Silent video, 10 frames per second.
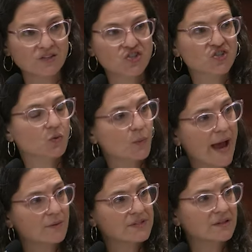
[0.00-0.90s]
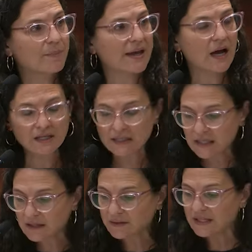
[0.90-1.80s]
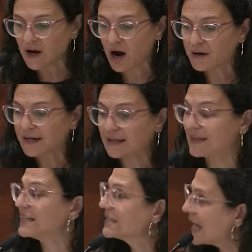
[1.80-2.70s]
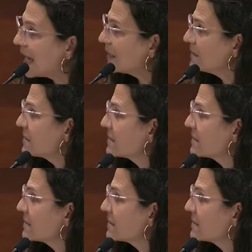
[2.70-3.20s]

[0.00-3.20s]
Surrounded by unyielding heartache, they dance